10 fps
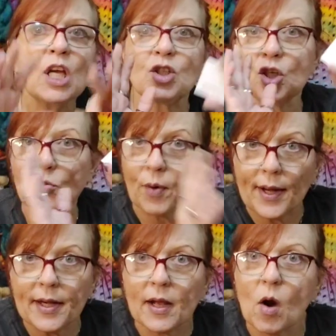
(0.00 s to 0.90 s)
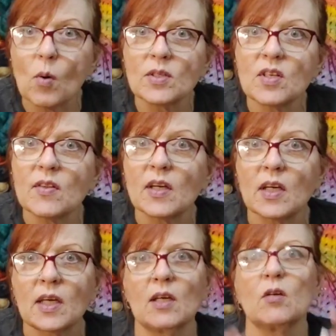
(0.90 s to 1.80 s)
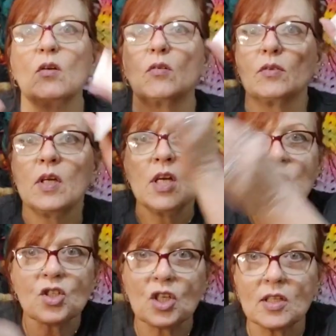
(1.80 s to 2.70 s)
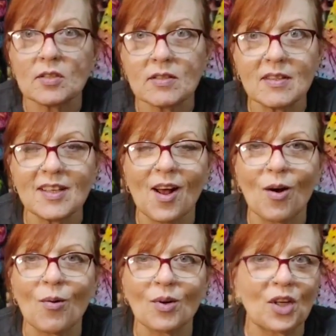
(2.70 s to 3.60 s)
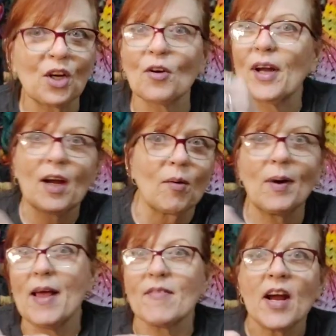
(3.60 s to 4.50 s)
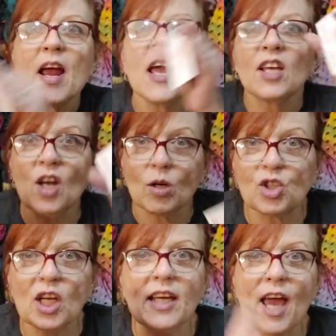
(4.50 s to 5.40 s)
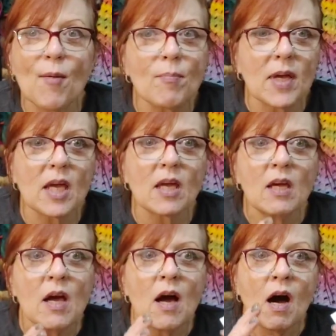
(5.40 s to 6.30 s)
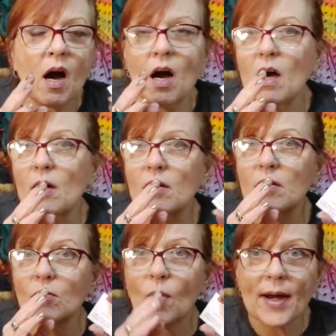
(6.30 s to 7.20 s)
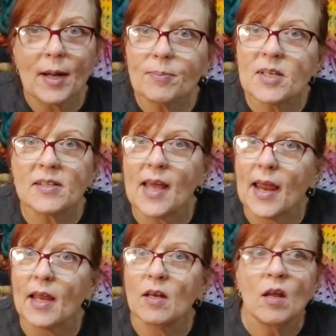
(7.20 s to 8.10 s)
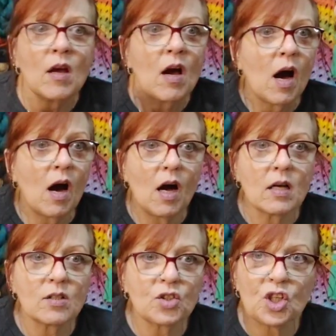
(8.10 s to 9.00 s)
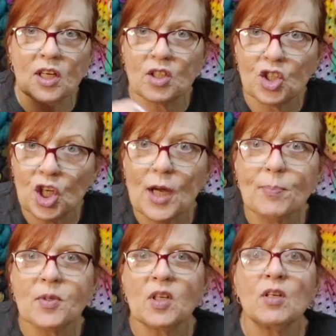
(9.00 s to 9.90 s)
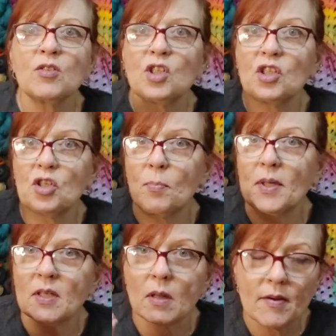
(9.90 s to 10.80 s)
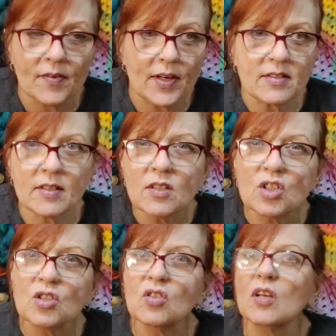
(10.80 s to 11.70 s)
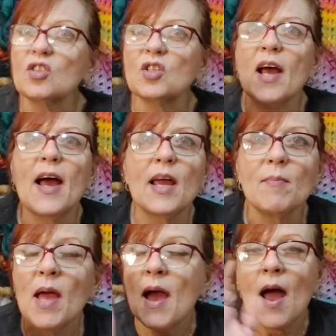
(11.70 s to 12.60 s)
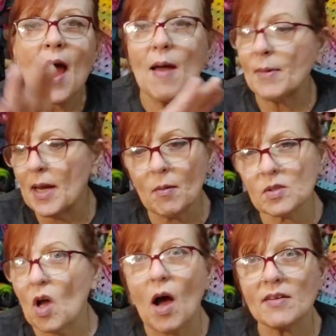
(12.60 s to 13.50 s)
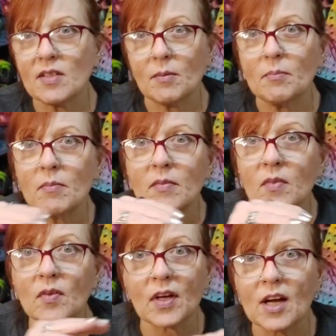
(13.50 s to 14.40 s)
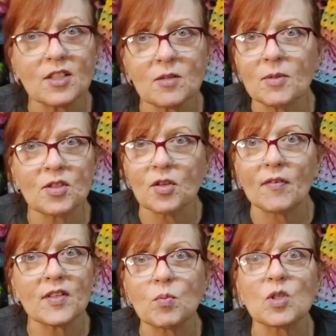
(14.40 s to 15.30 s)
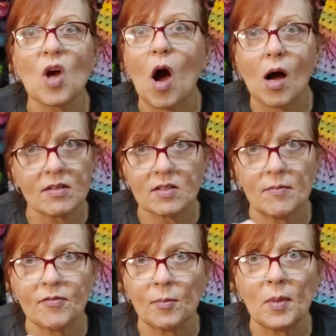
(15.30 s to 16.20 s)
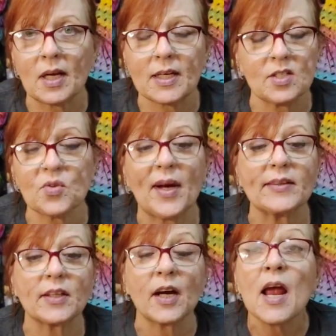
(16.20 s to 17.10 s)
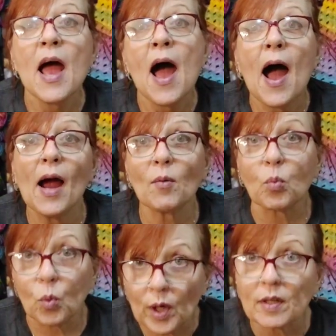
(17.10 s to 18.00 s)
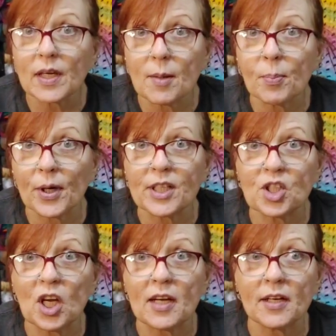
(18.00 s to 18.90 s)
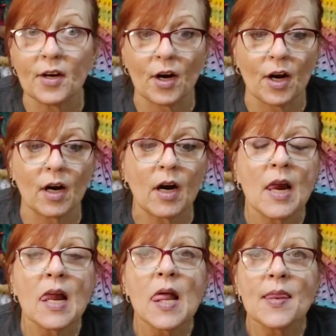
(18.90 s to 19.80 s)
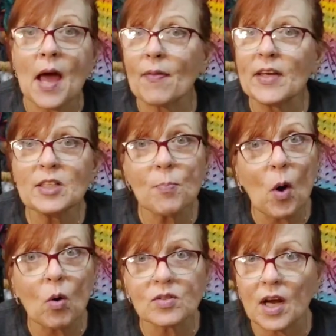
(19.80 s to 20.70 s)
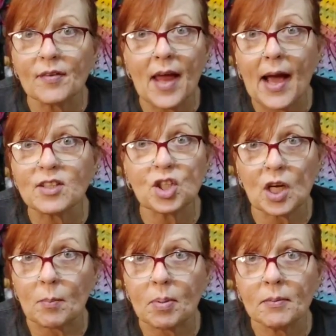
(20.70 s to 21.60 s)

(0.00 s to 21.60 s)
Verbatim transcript: She's ready to go into the kiln. She's, you know, curing or whatever. You know, she kept me uh, right up to date. Uh, she shipped. She should be delivered at such and such time. I mean, it was awesome. The customer service was awesome from Lucky Stradley. I really appreciated her. Now, these bowls are not cheap.